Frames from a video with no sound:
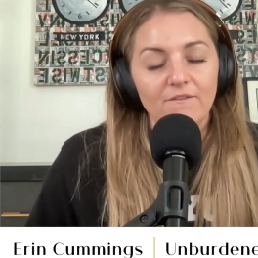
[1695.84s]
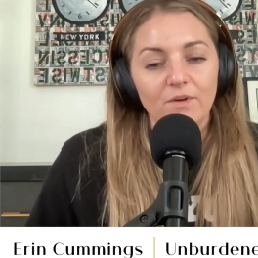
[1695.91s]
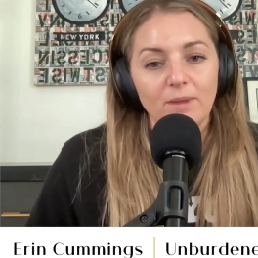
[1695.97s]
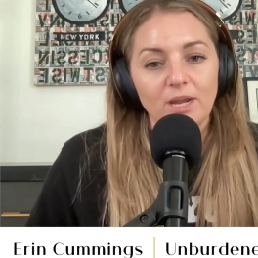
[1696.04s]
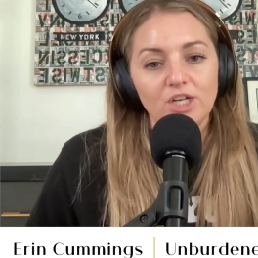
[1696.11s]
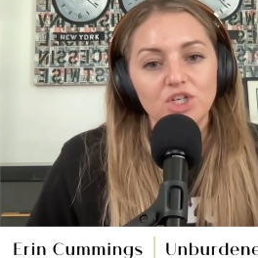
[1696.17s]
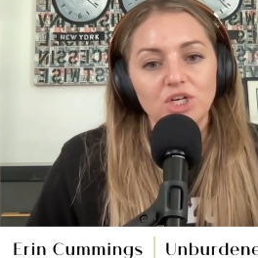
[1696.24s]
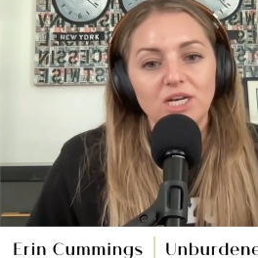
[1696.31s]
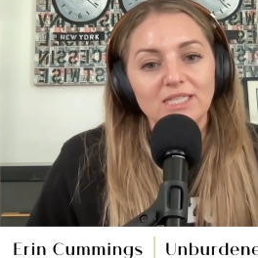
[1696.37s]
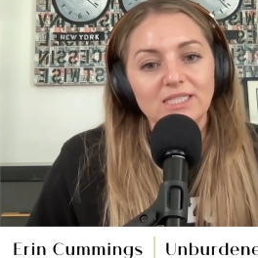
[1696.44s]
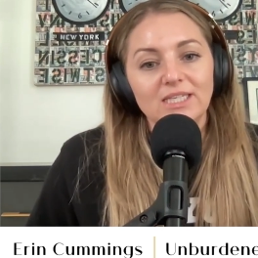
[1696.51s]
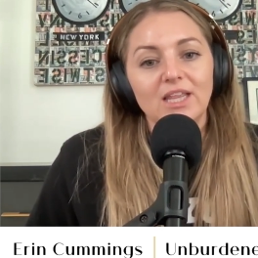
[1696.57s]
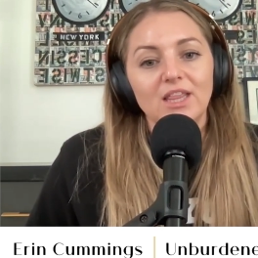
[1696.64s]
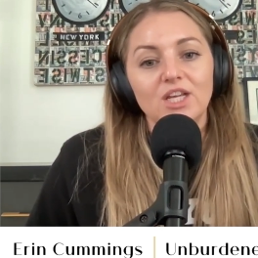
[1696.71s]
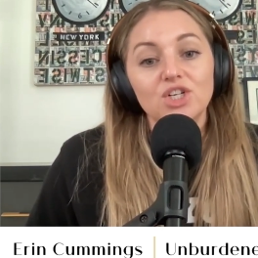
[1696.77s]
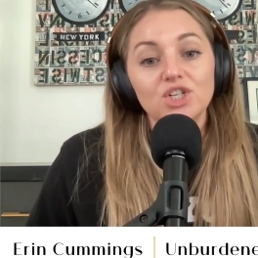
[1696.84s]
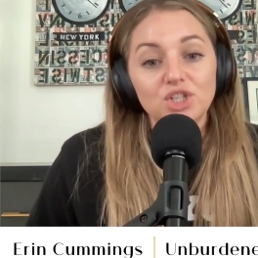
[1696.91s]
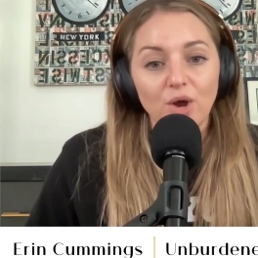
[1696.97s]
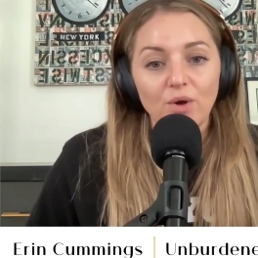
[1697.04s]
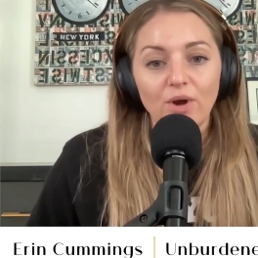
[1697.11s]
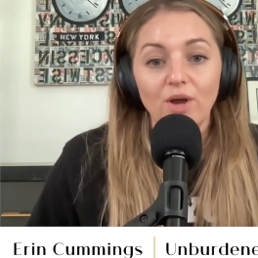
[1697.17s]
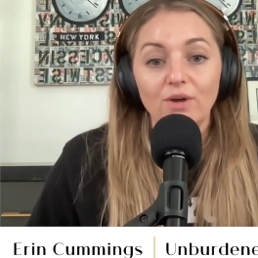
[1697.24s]
information is in the
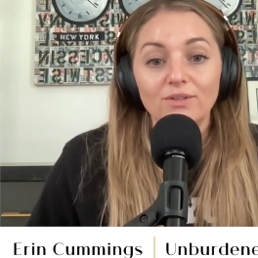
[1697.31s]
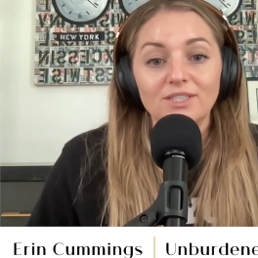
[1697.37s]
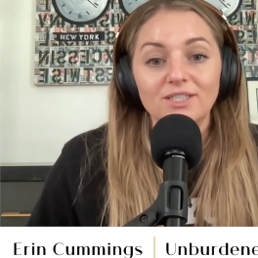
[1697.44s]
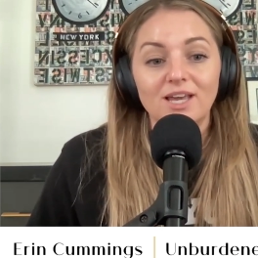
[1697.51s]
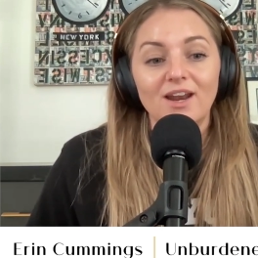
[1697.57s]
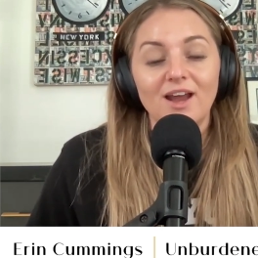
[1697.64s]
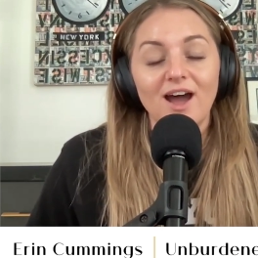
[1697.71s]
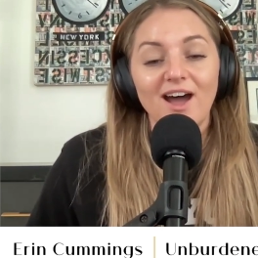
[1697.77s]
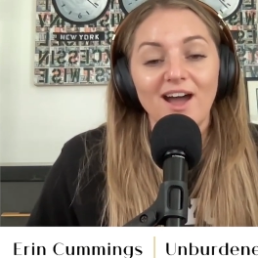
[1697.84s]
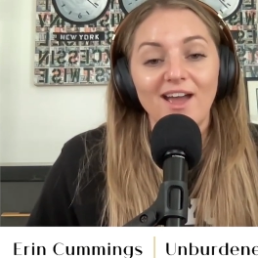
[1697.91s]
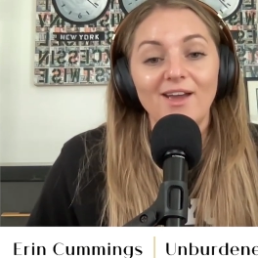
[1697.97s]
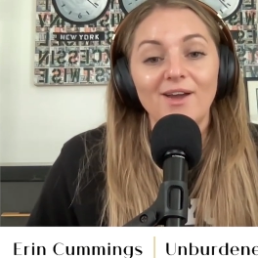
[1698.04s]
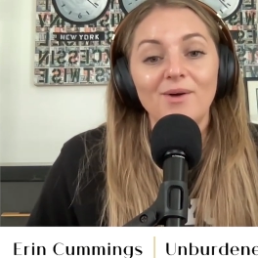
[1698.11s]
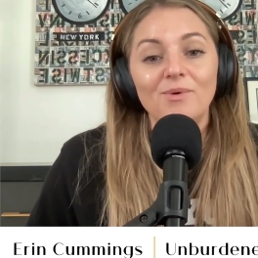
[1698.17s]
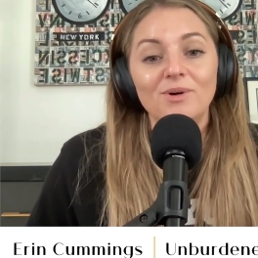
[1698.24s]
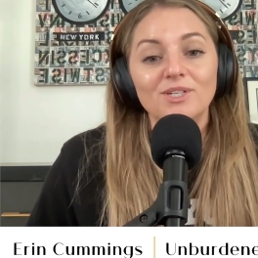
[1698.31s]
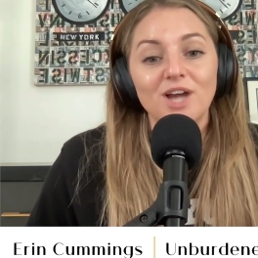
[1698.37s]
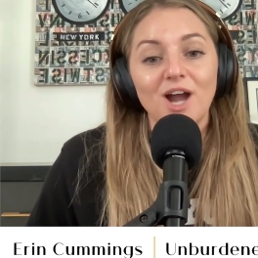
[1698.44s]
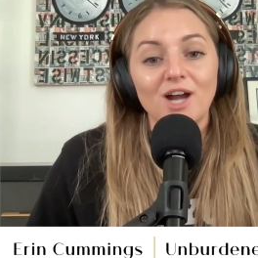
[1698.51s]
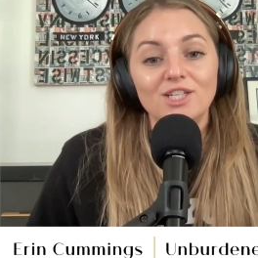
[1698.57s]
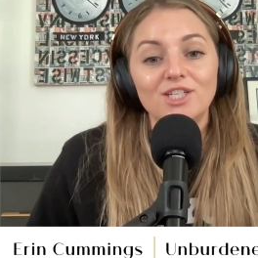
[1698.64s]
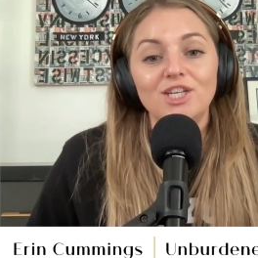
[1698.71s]
show notes, and I will
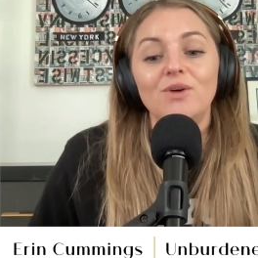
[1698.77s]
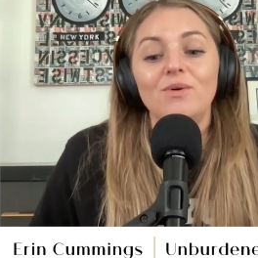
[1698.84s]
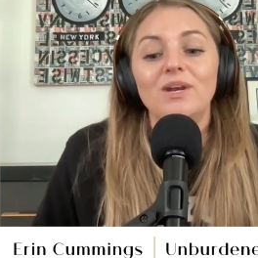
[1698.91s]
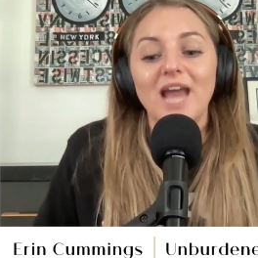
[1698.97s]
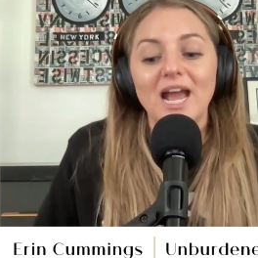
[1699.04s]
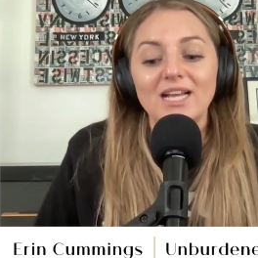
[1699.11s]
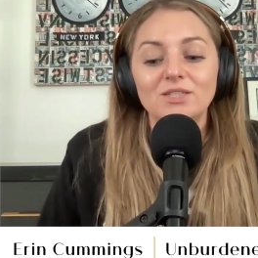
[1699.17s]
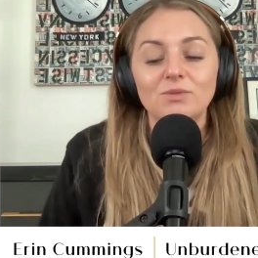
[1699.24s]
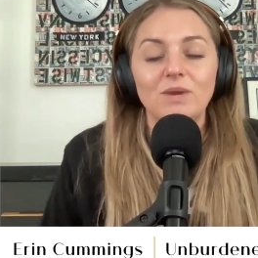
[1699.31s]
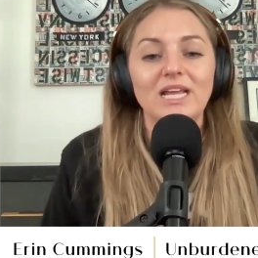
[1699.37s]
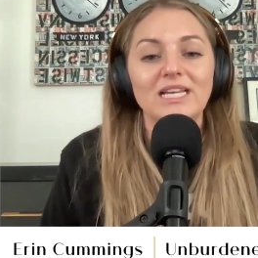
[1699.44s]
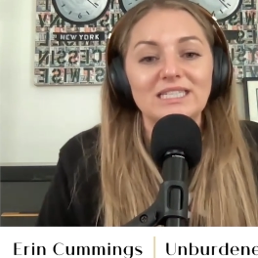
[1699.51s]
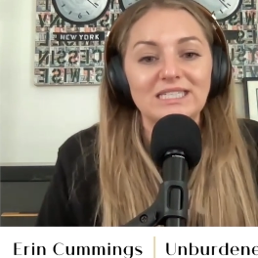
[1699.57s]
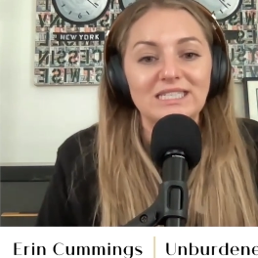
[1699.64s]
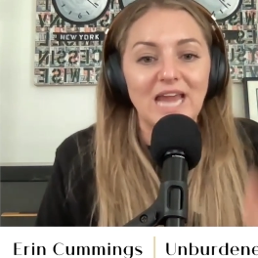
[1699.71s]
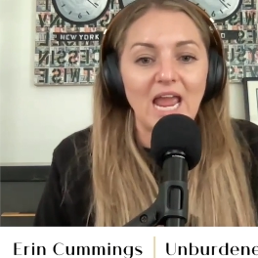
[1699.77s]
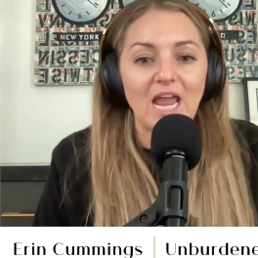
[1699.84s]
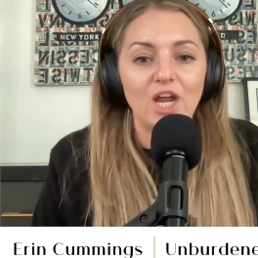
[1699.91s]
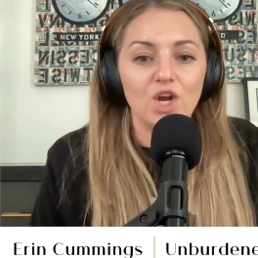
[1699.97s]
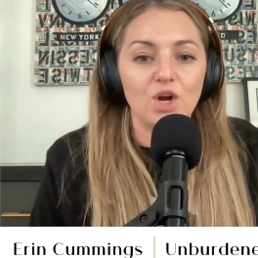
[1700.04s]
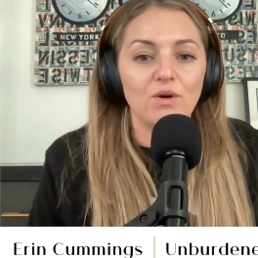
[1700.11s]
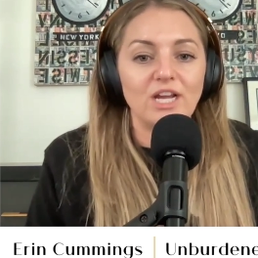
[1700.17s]
talk to you next week.
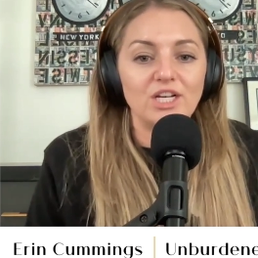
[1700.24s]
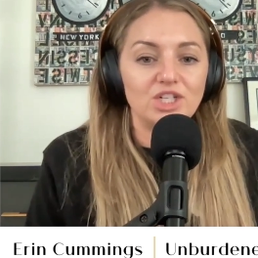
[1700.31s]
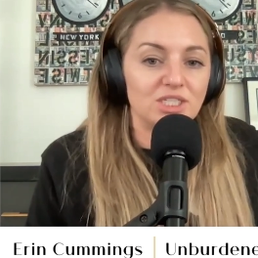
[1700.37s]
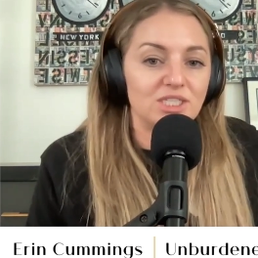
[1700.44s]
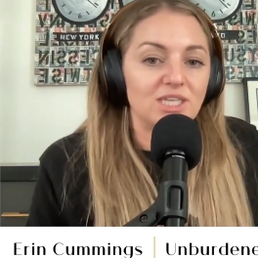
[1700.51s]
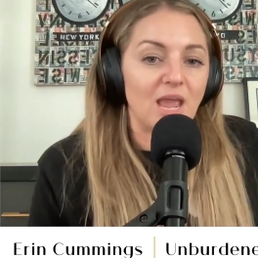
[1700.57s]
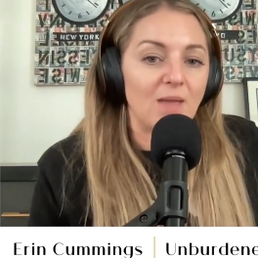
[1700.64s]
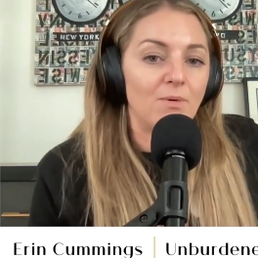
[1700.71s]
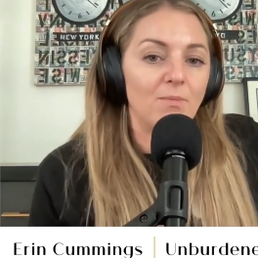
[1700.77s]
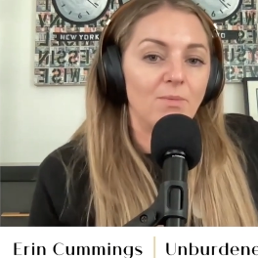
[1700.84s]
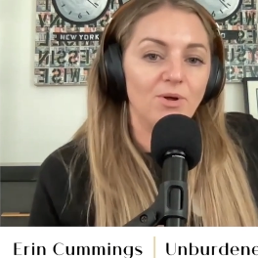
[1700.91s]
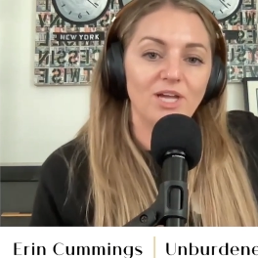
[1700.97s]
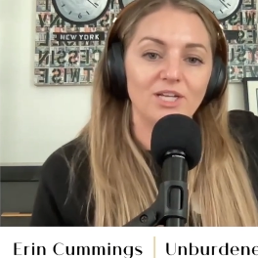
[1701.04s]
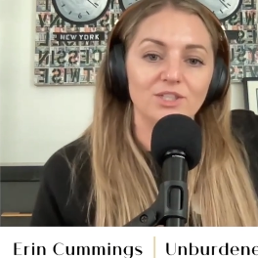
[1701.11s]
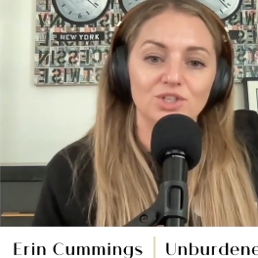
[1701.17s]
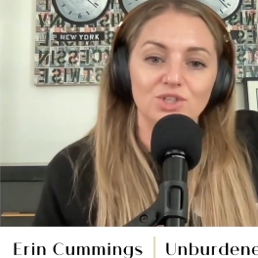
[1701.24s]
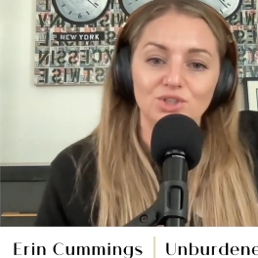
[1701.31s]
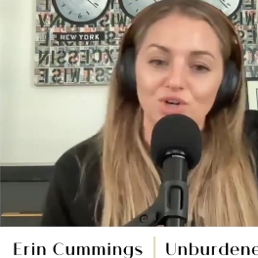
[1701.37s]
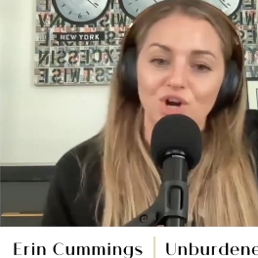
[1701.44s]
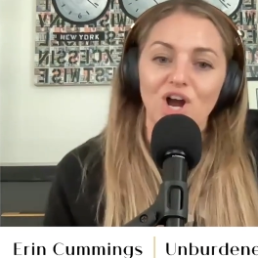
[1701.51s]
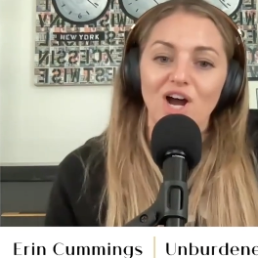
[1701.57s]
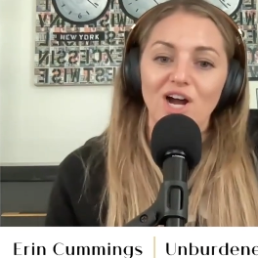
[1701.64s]
Stay courageous, capable, and
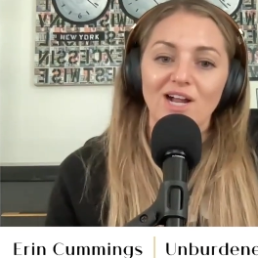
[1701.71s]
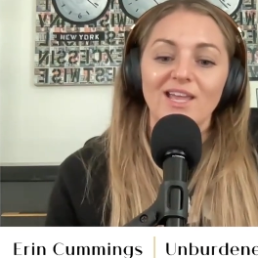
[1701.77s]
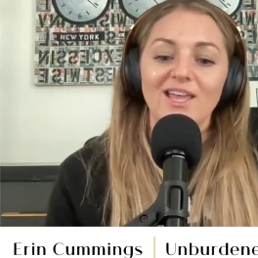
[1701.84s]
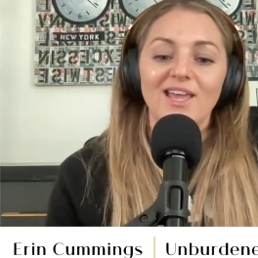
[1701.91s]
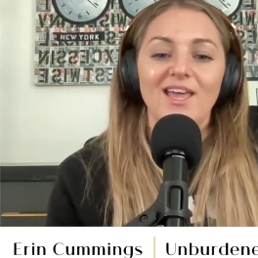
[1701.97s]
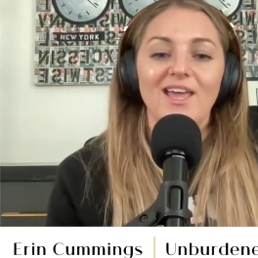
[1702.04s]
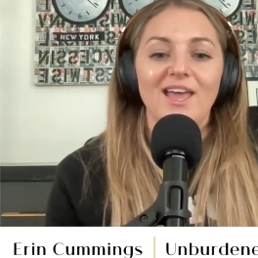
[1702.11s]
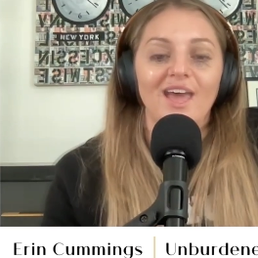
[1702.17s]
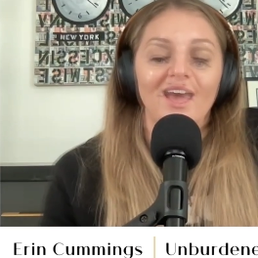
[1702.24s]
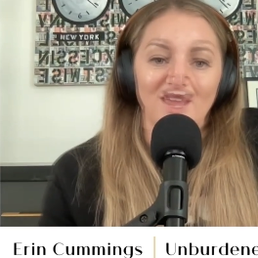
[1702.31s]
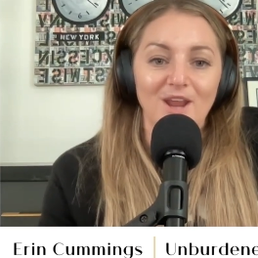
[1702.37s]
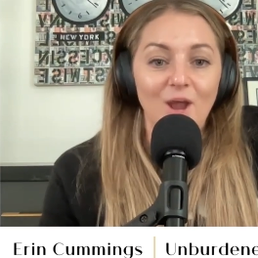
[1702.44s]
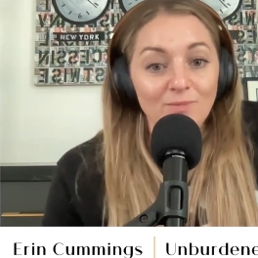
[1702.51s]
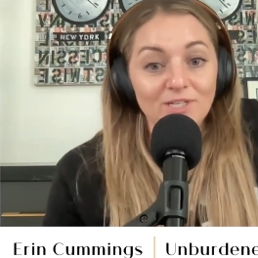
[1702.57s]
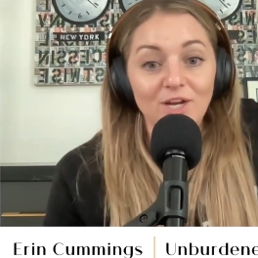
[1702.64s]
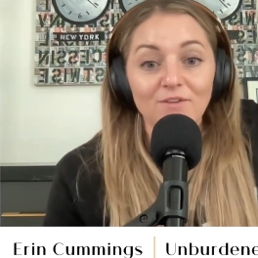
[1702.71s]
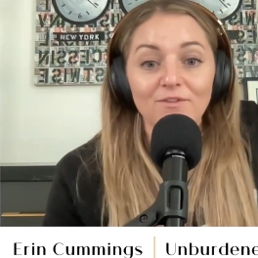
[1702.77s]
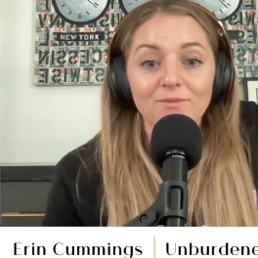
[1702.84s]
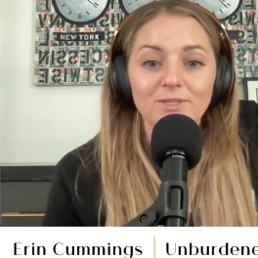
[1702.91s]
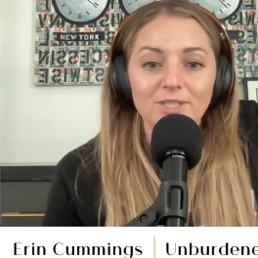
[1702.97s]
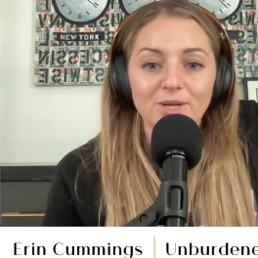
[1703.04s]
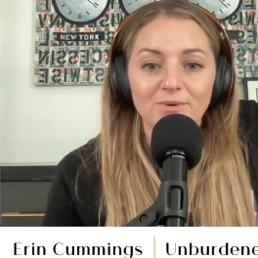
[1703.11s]
strong. And I hope to hear
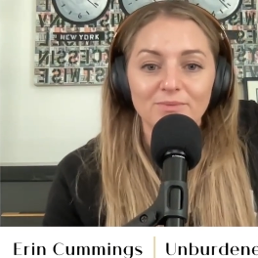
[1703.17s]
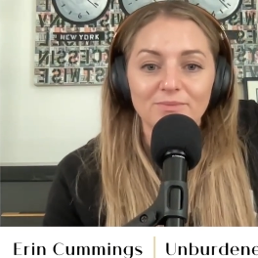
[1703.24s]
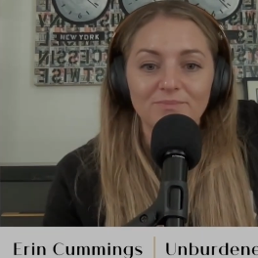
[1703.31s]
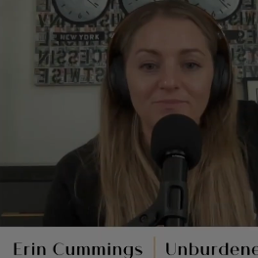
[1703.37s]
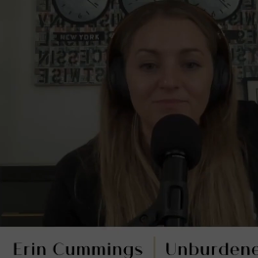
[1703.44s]
from you soon.